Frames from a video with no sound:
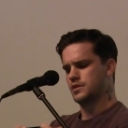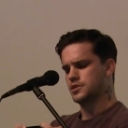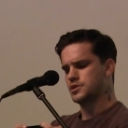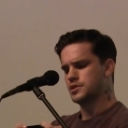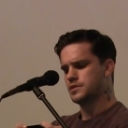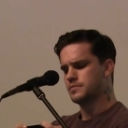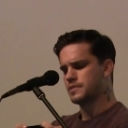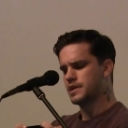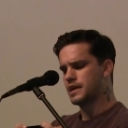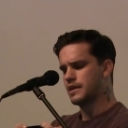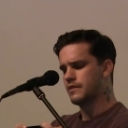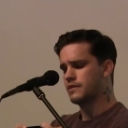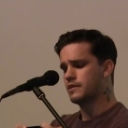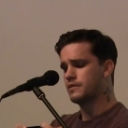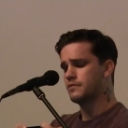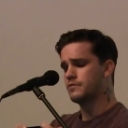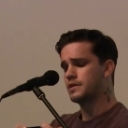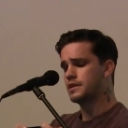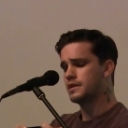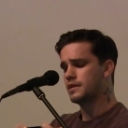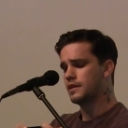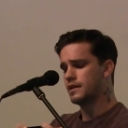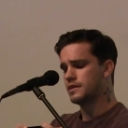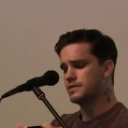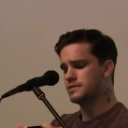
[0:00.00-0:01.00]
Jim Carrey
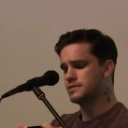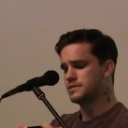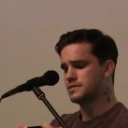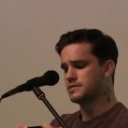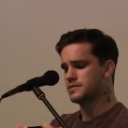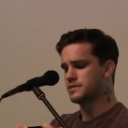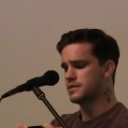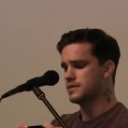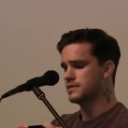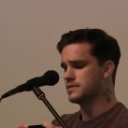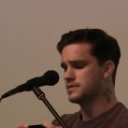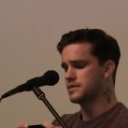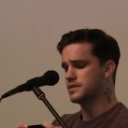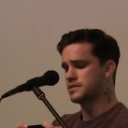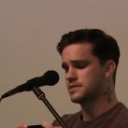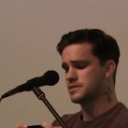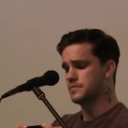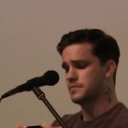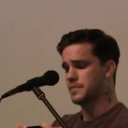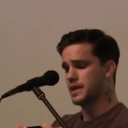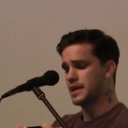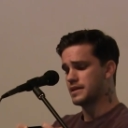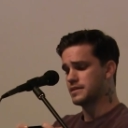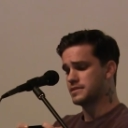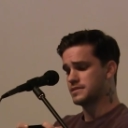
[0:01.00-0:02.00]
realizes this
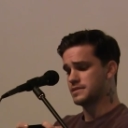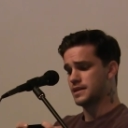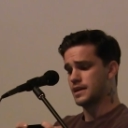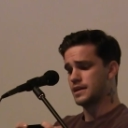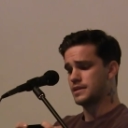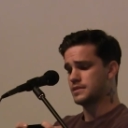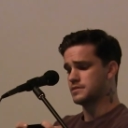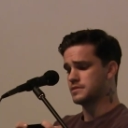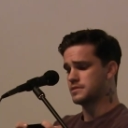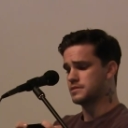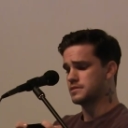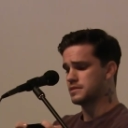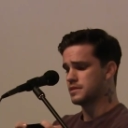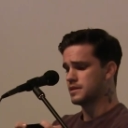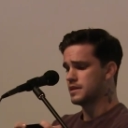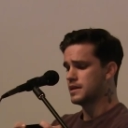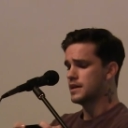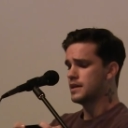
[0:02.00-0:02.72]
doesn't make sense.